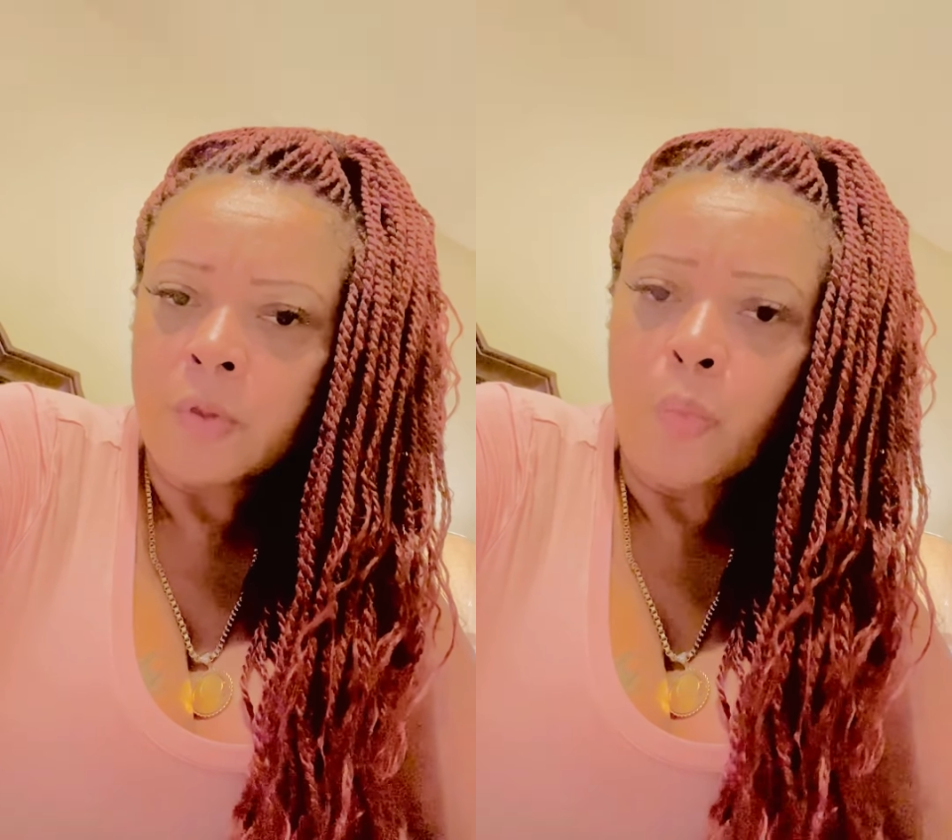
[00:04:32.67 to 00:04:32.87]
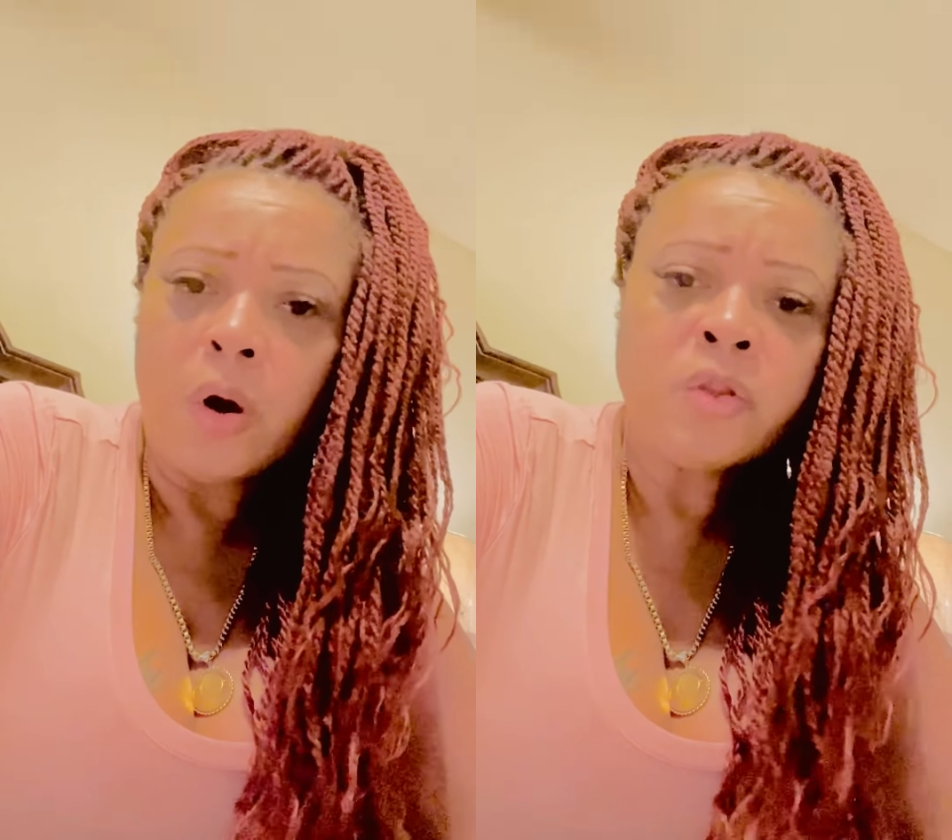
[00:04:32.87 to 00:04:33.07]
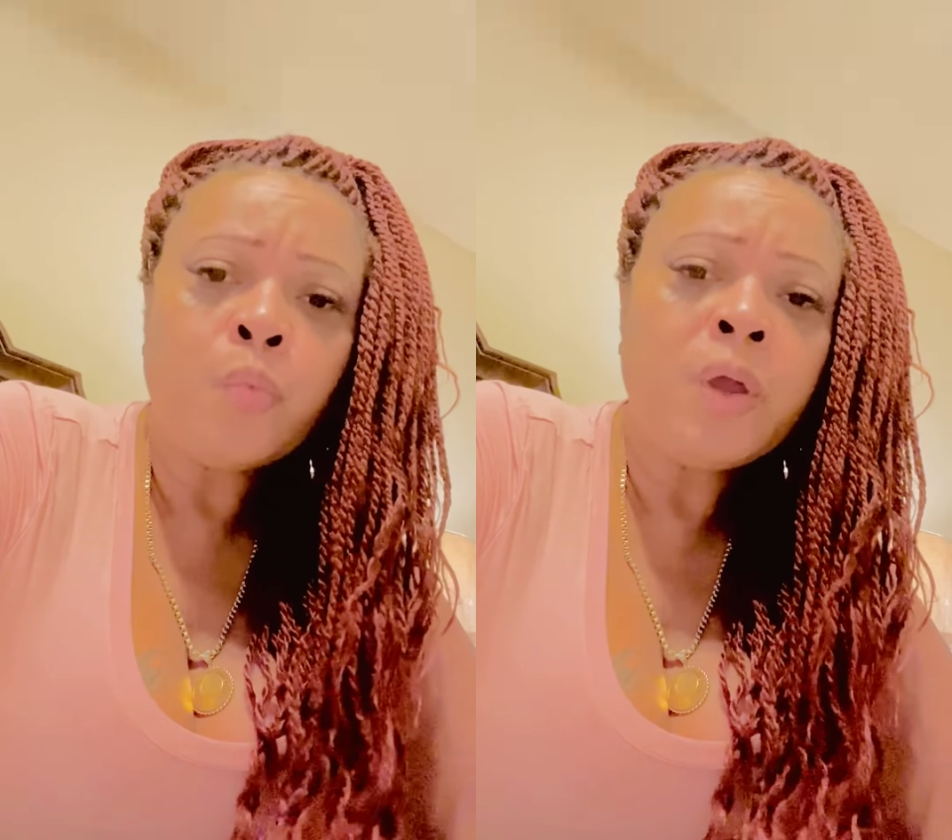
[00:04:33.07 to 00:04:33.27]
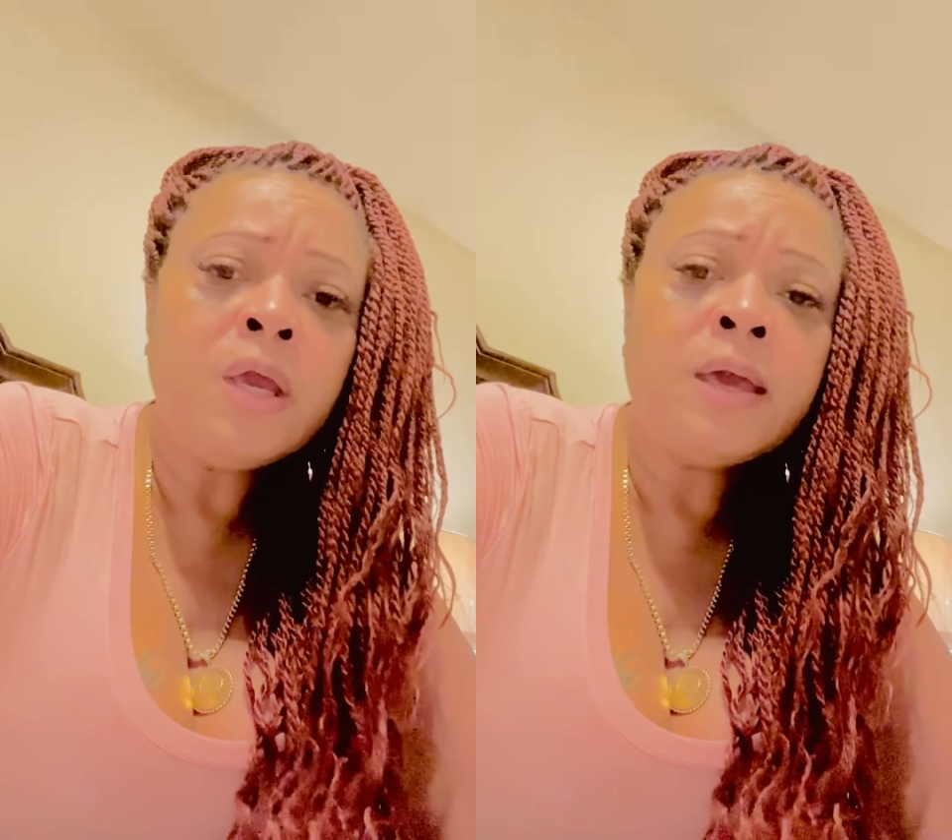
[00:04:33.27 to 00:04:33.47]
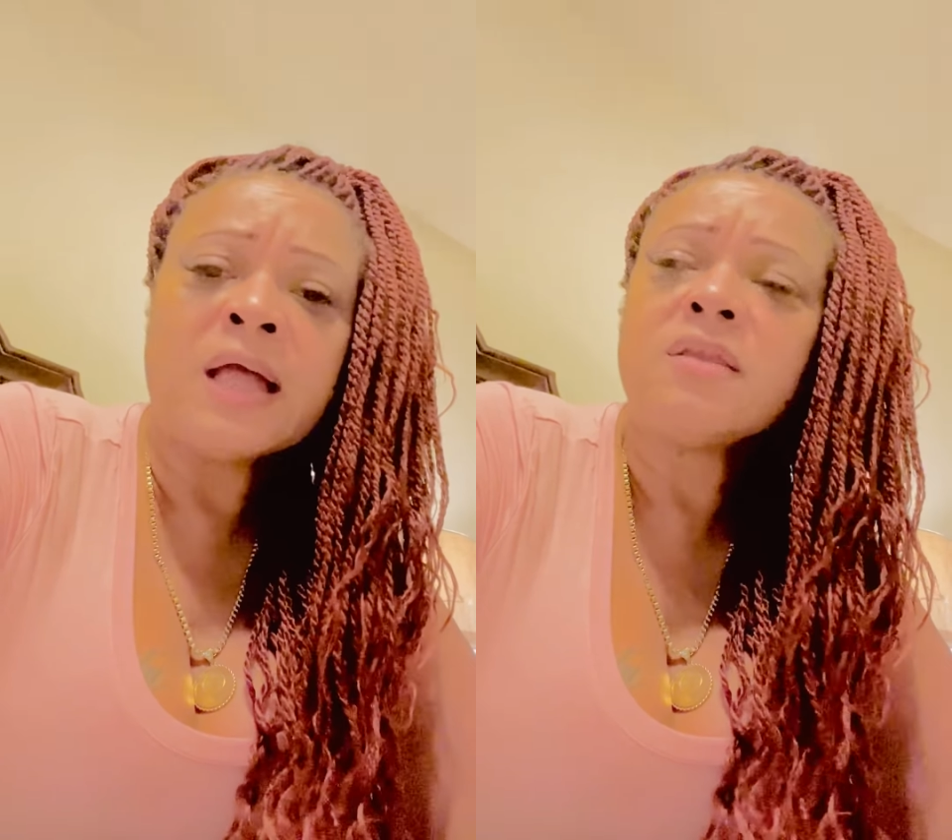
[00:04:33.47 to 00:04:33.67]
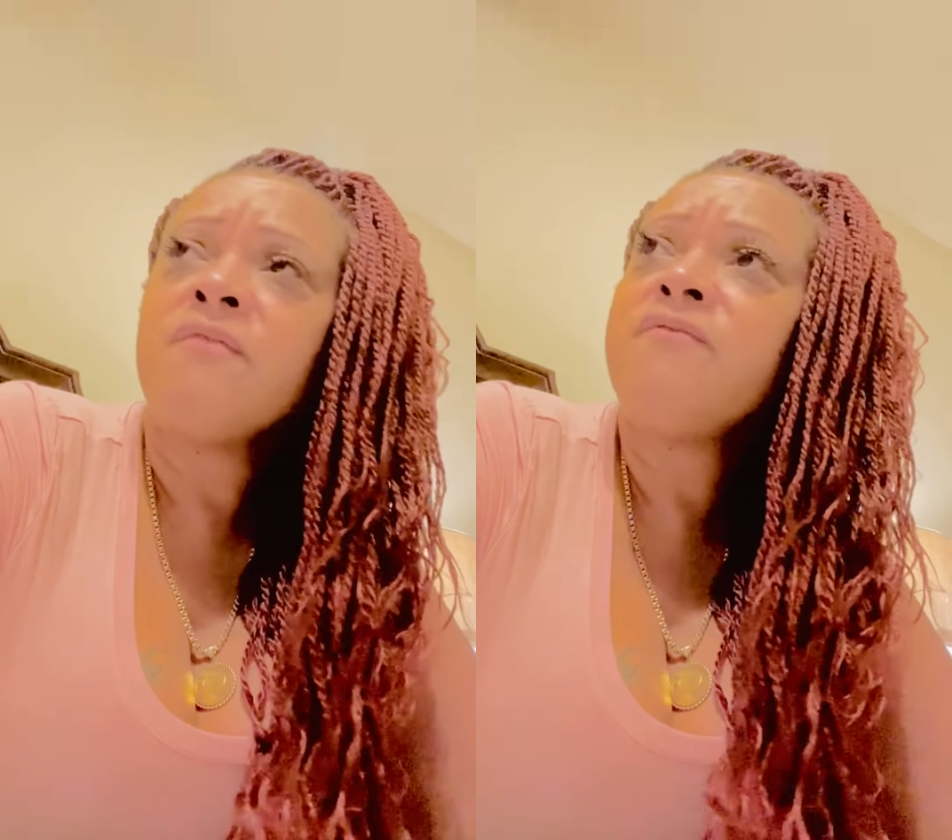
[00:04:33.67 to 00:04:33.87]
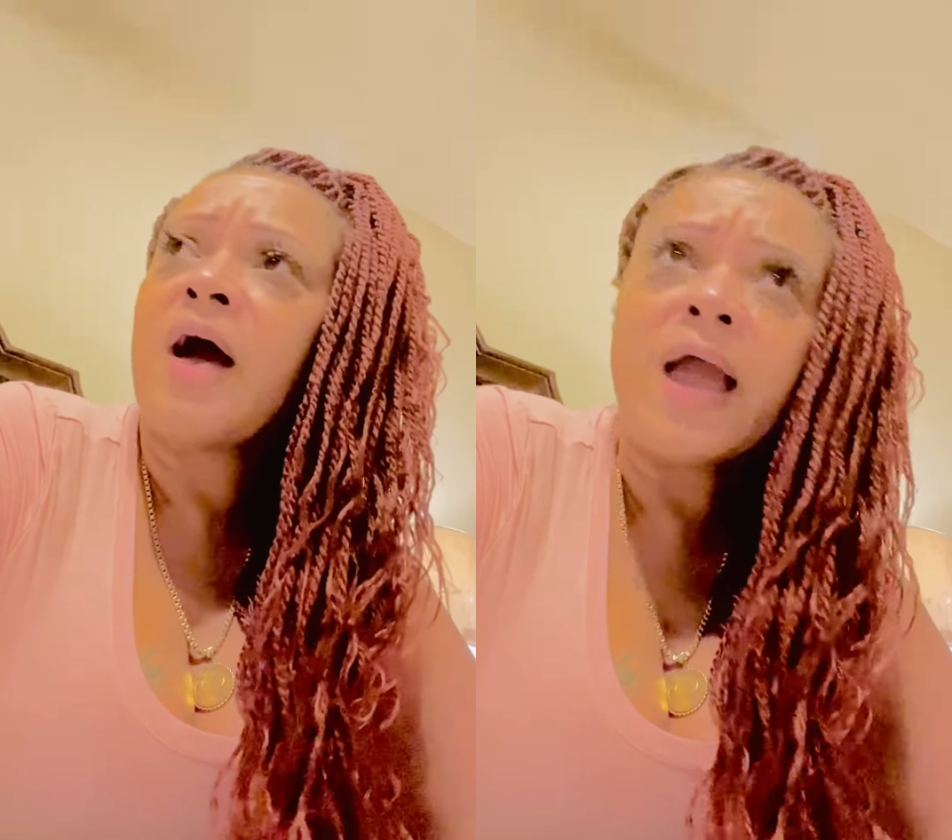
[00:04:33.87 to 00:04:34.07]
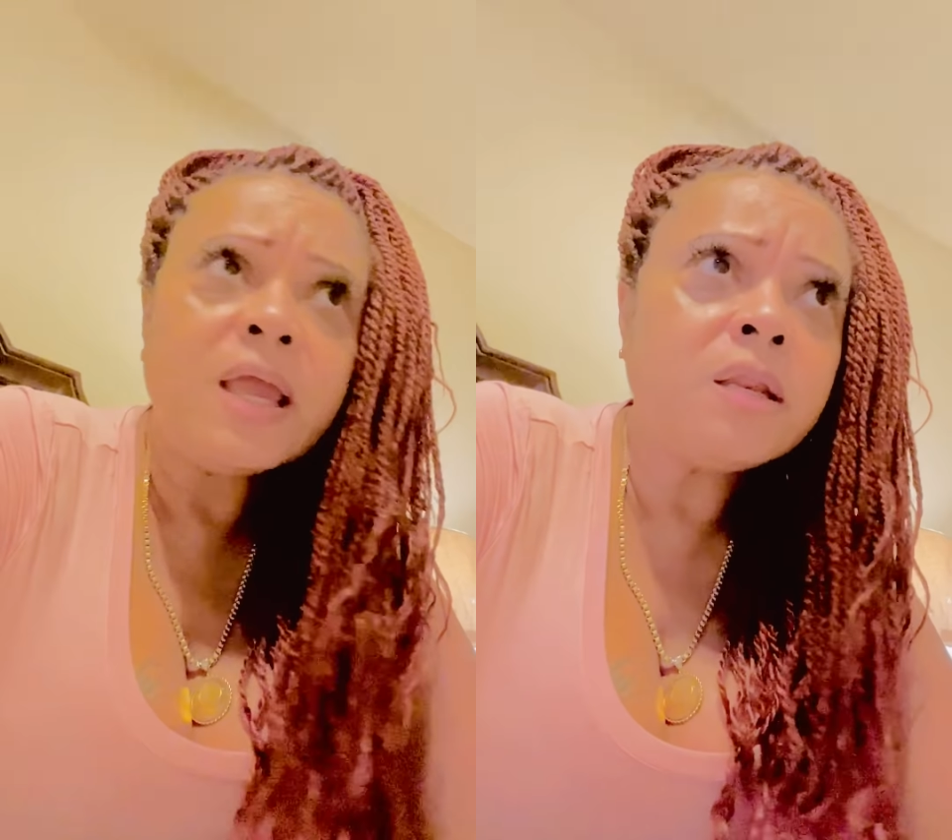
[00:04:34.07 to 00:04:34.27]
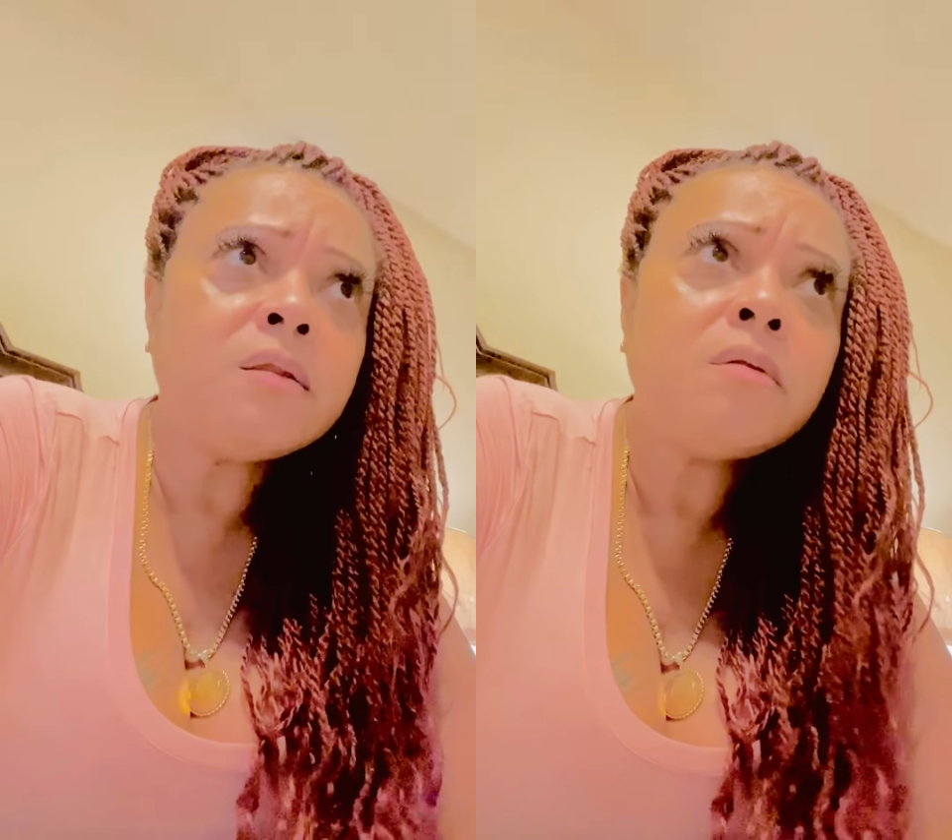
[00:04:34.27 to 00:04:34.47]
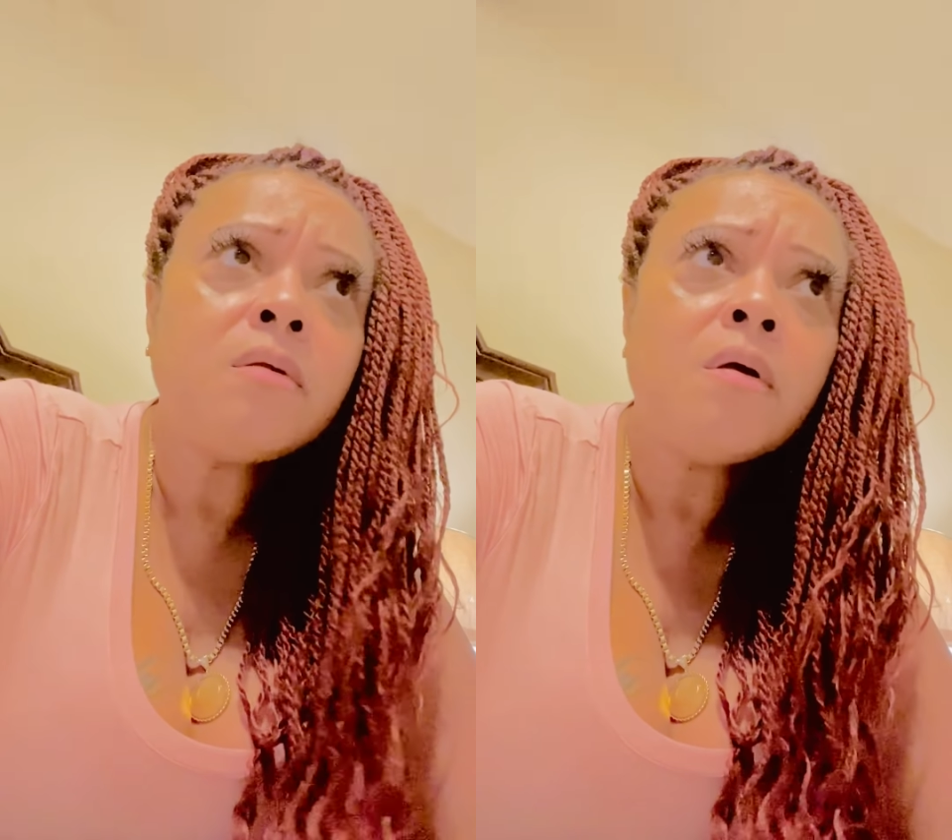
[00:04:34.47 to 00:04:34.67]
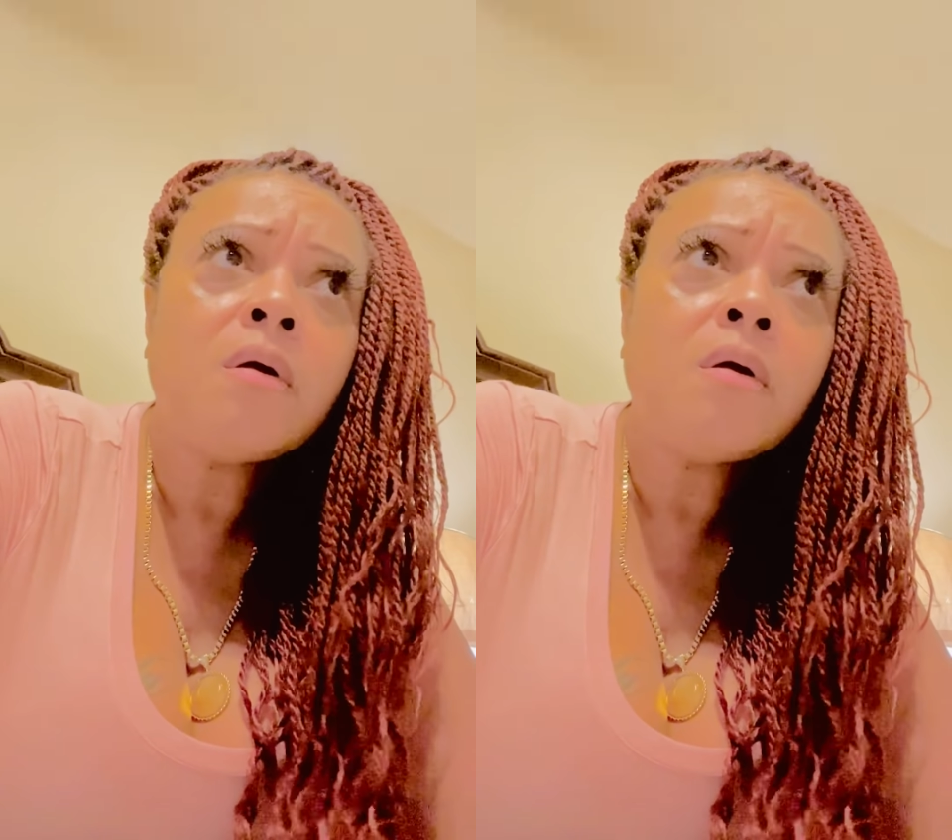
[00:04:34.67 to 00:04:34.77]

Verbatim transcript: Whether we got the fighting,